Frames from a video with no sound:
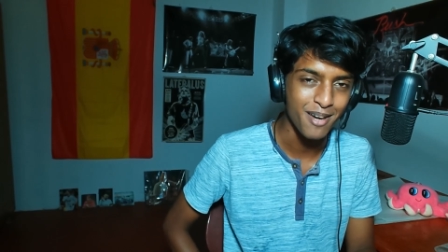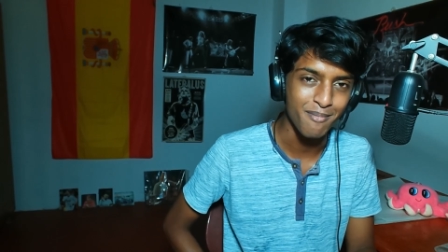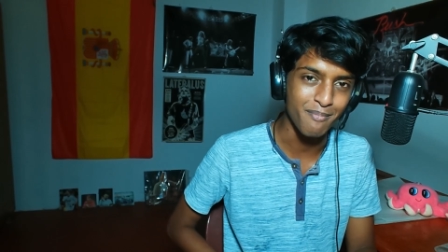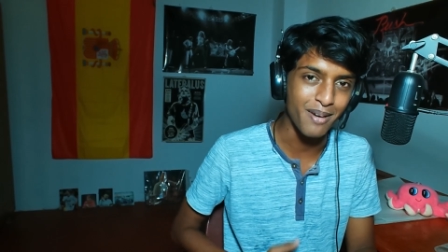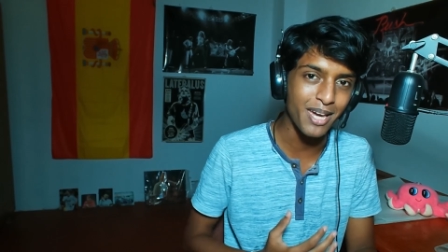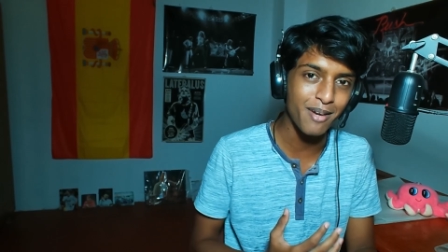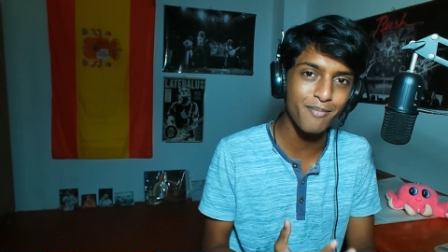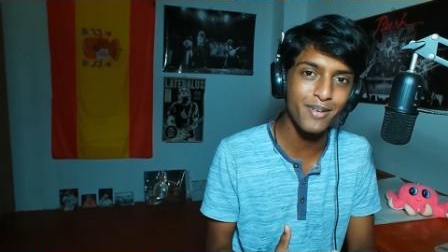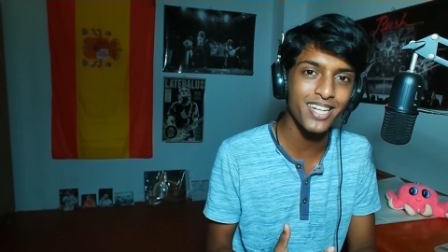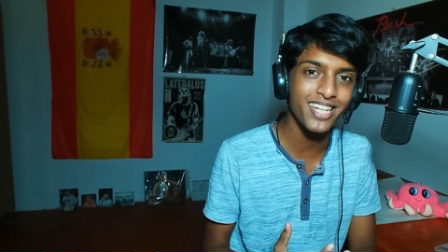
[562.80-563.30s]

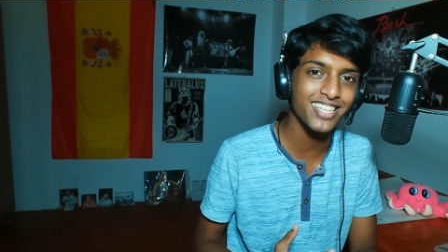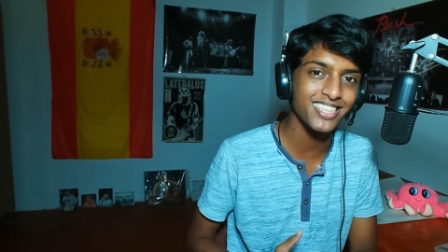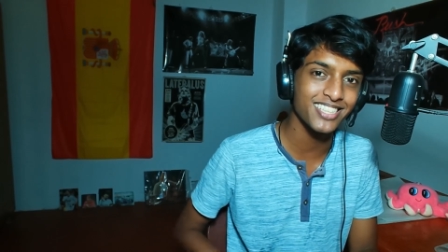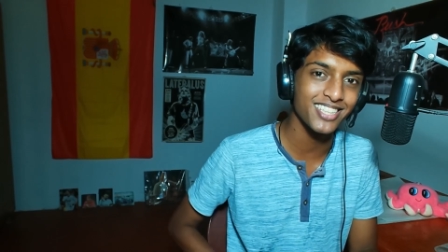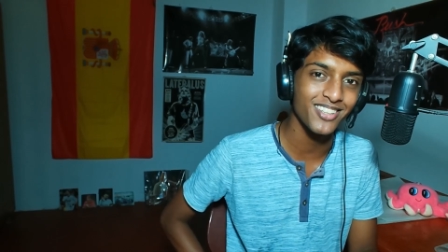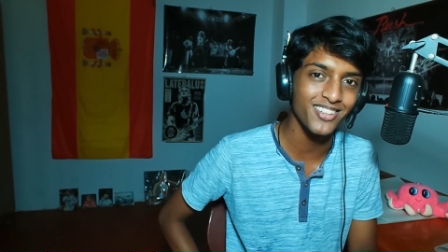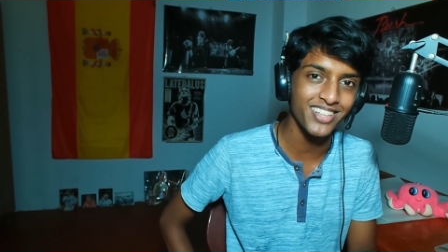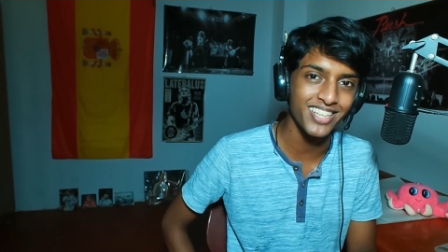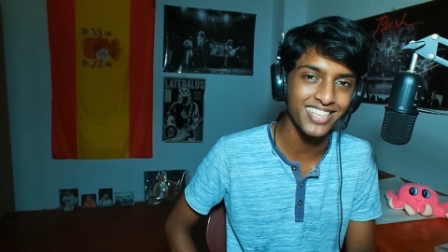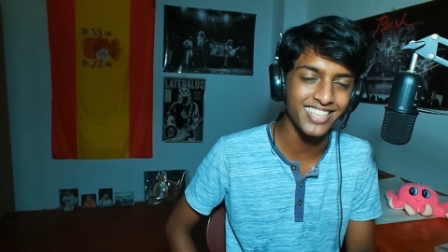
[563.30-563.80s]
maybe
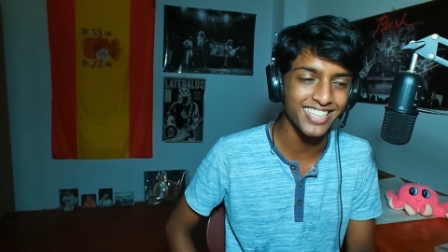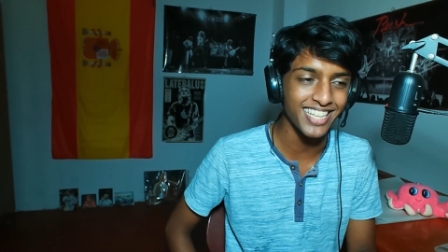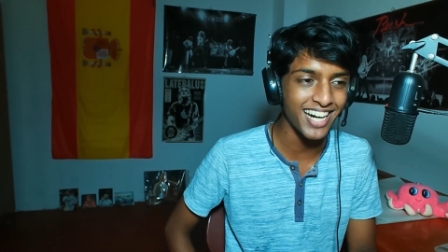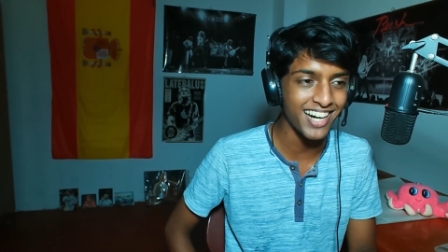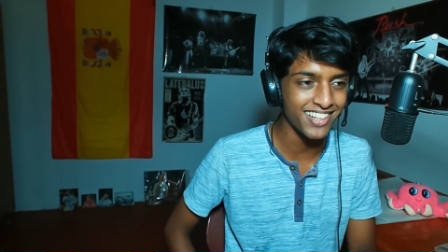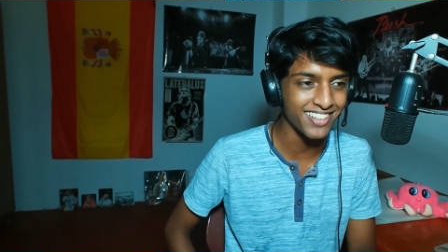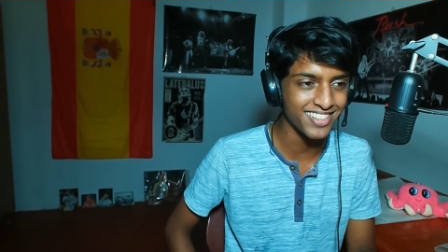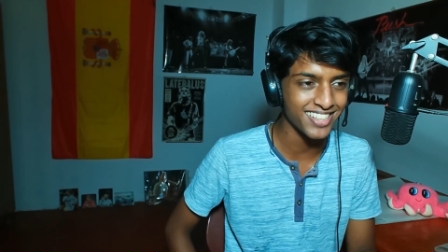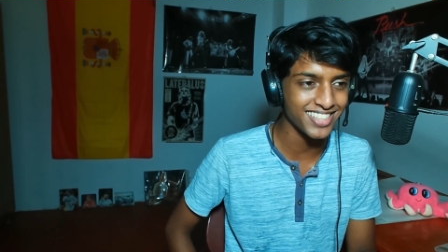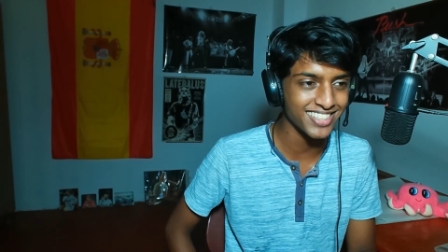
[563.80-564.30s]
he's looking
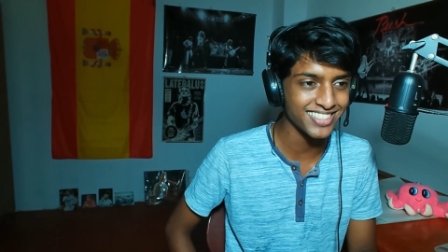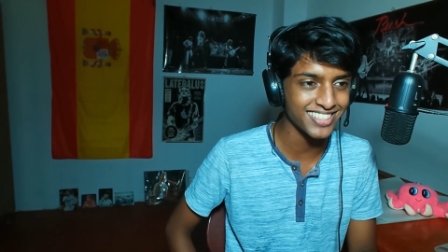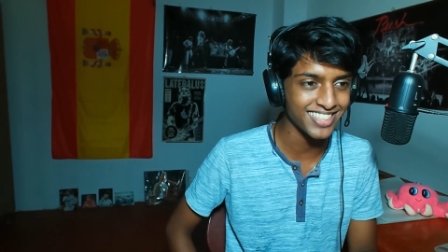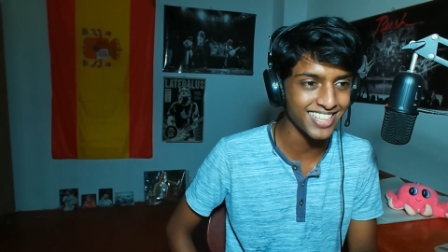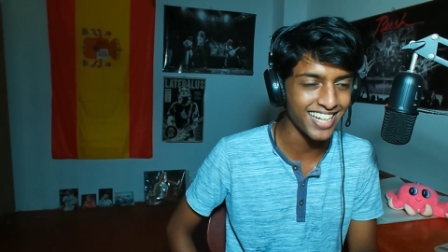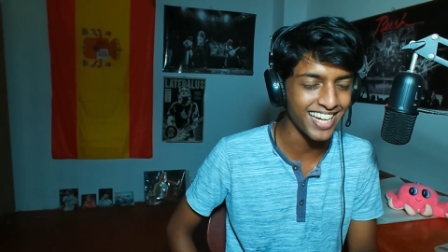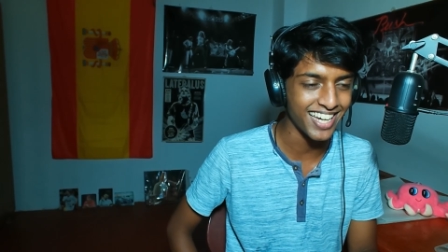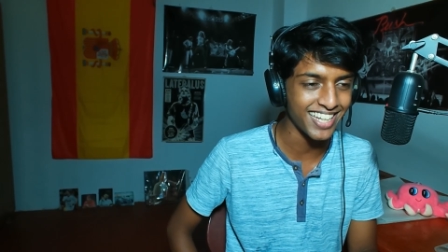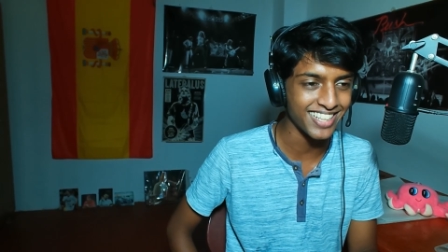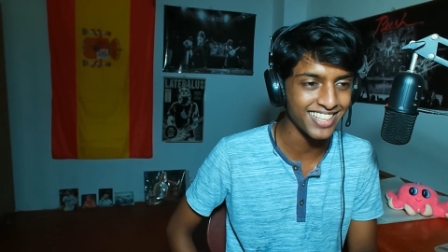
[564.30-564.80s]
down on us
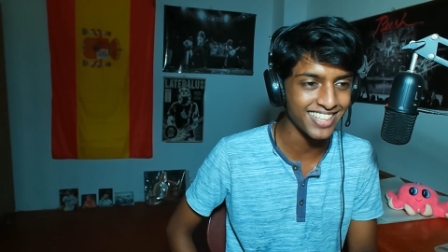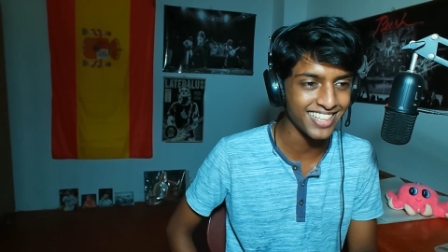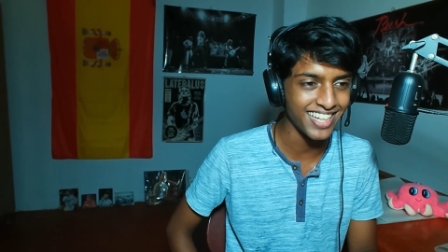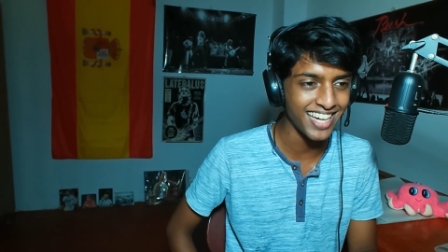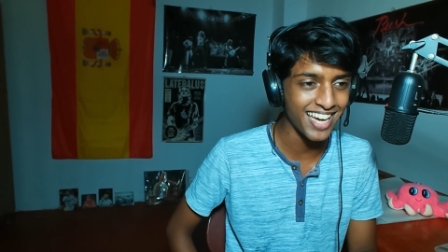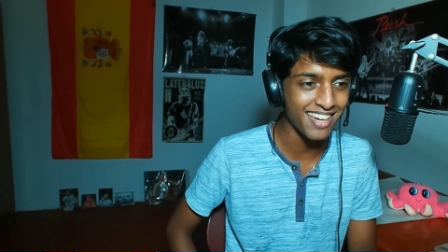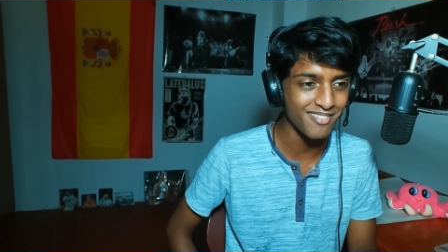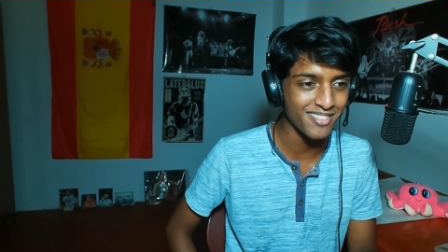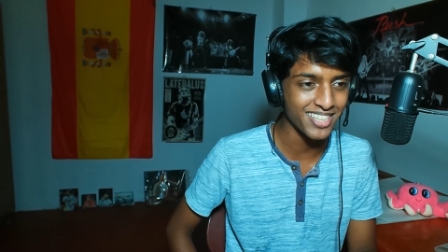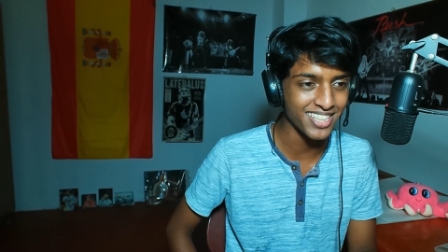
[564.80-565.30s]
and uh,
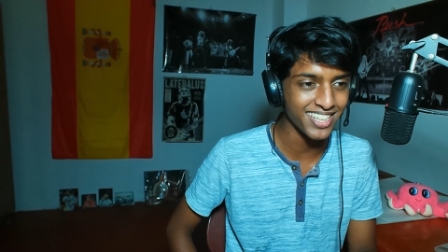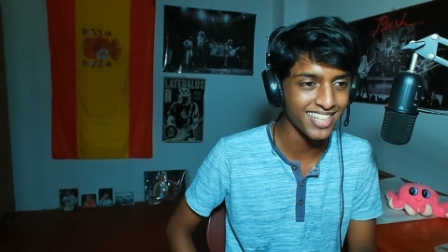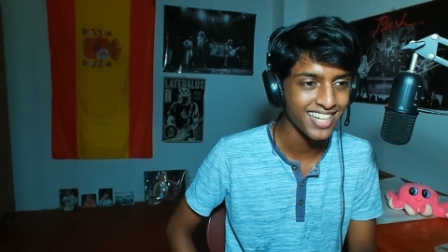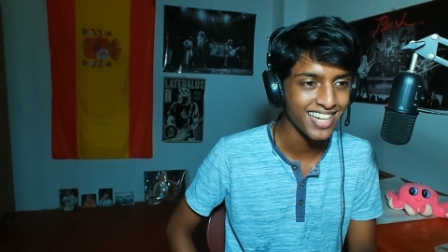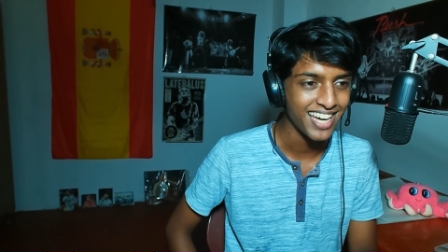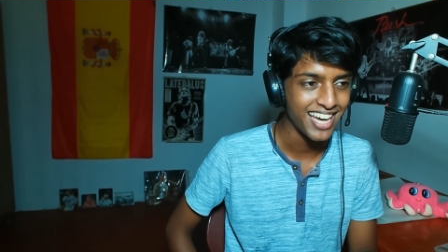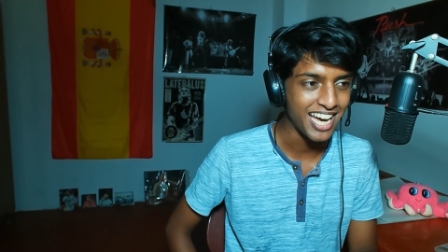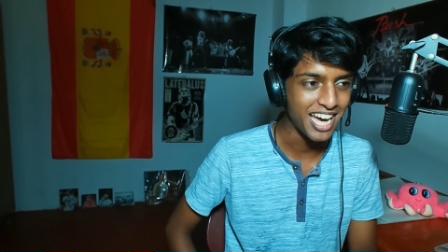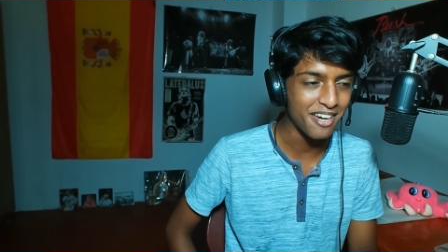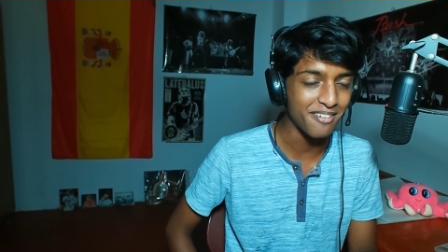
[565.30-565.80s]
having
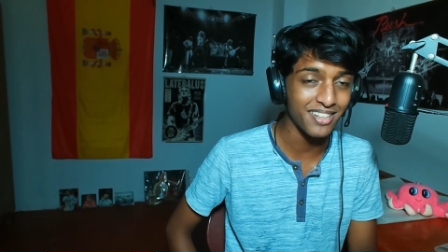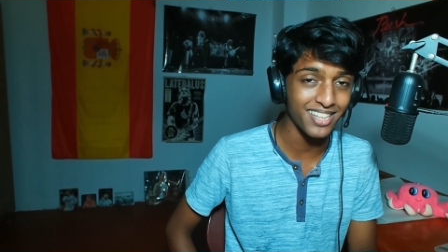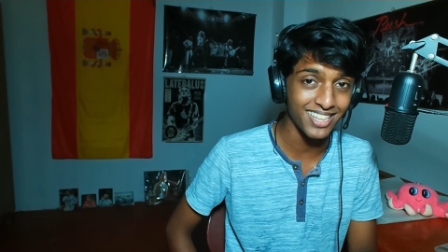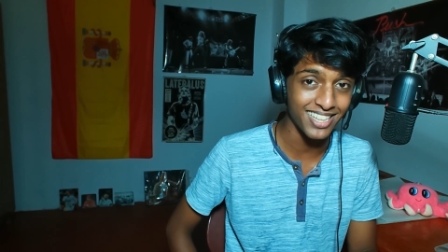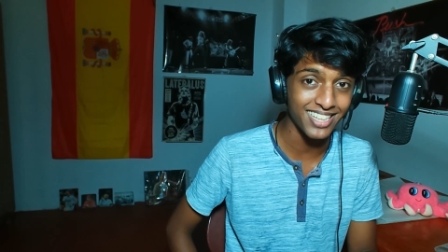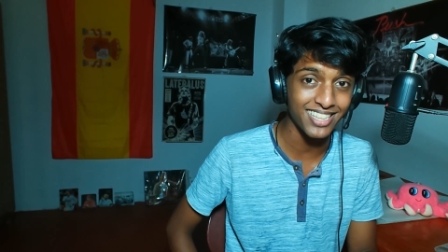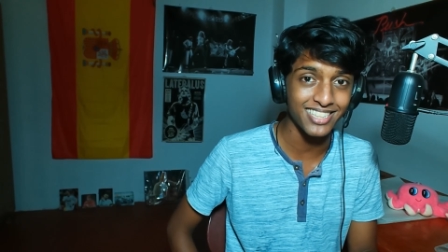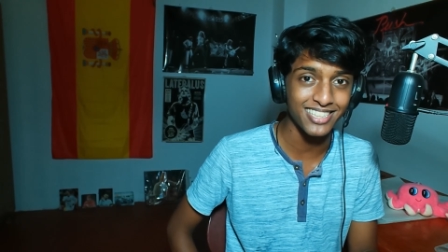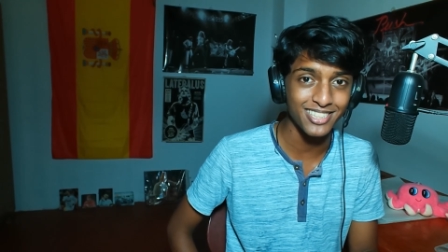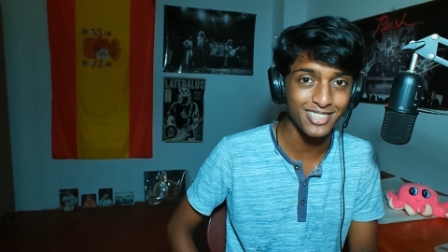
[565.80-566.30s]
having a
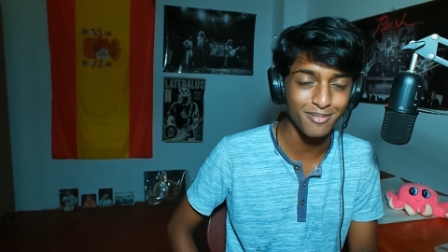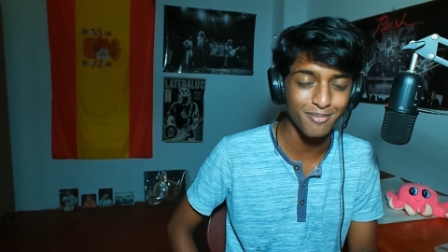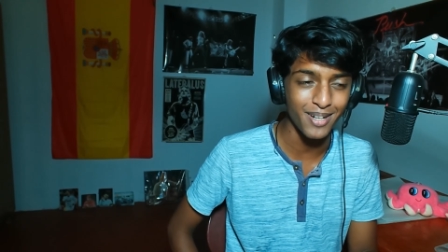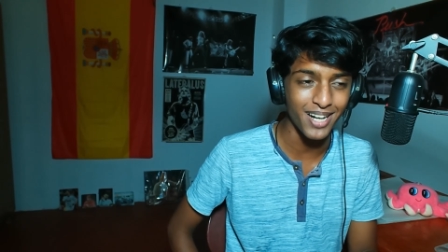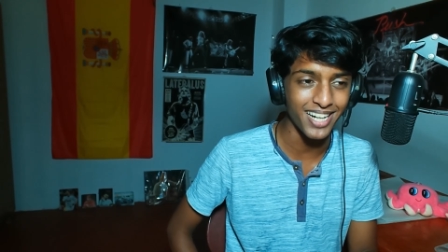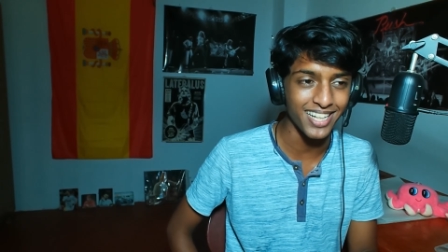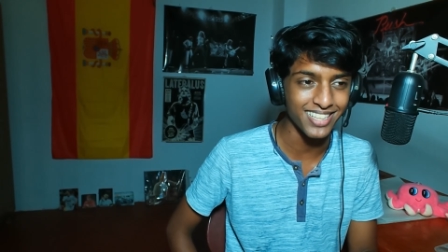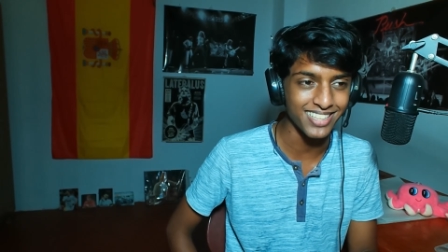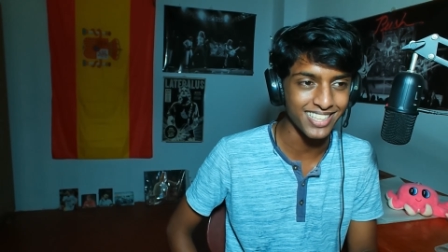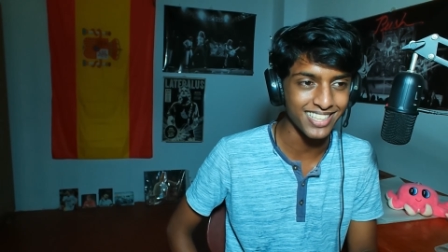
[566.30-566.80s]
little
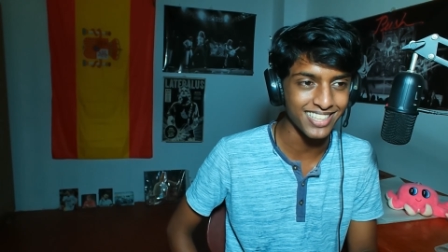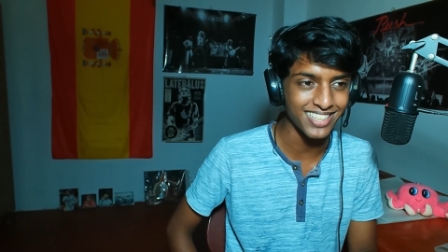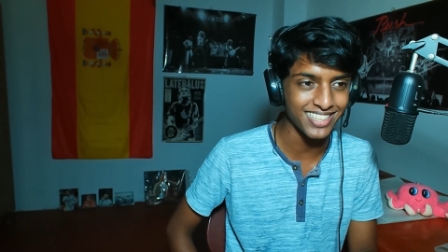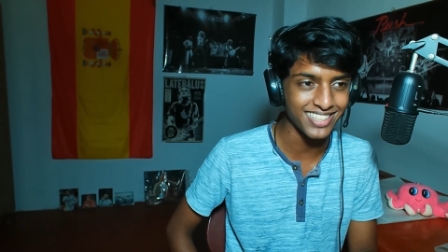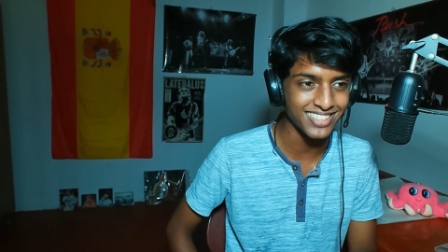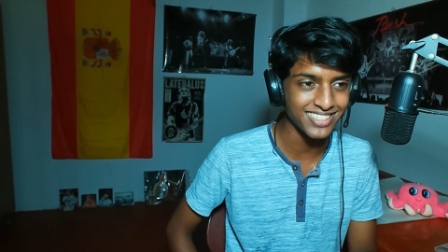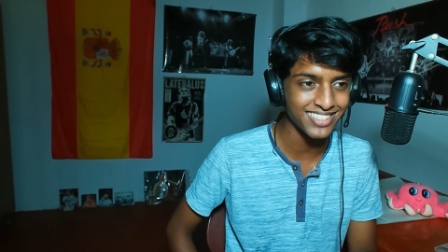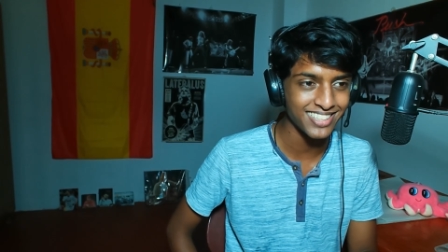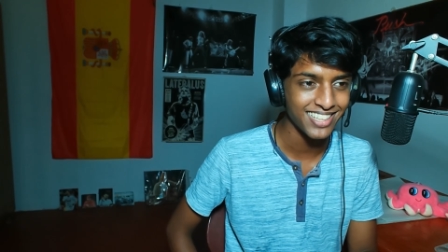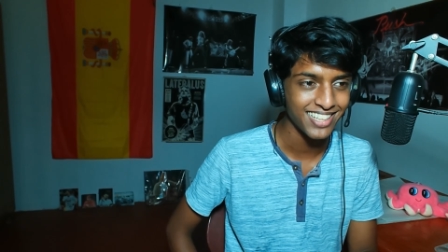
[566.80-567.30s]
smile that
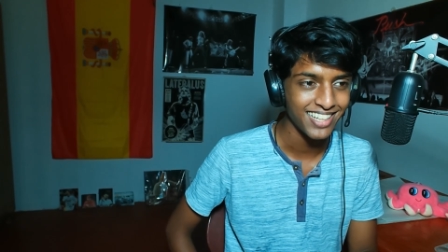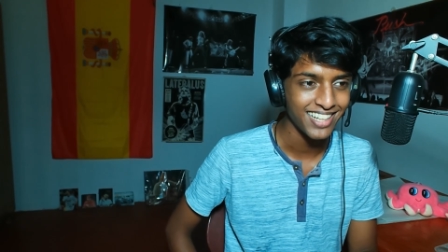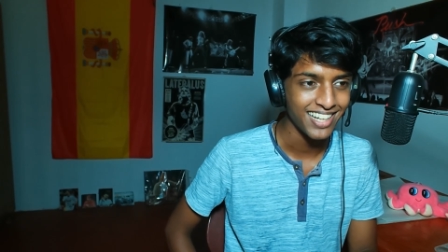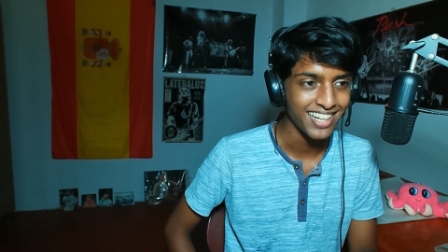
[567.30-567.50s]
he's